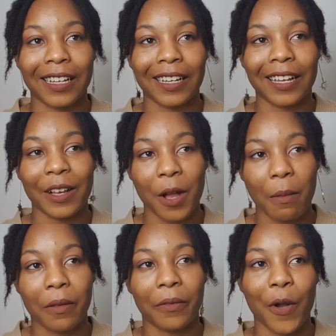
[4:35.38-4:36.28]
a couple
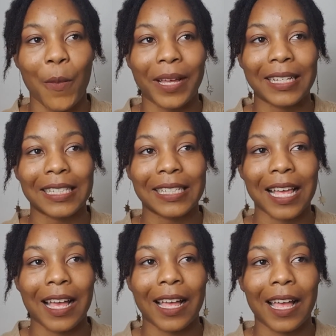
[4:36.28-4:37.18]
of comments.
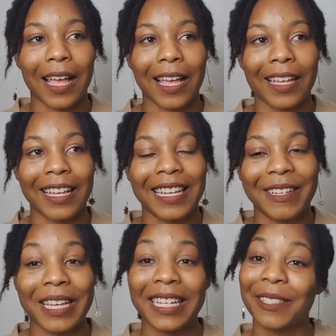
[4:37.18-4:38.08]

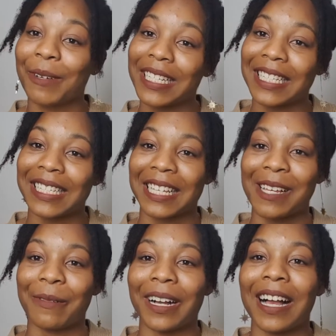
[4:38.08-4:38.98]
Here's my
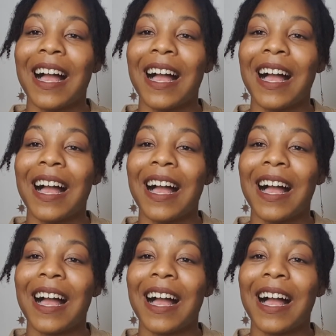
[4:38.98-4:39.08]
disclaimer: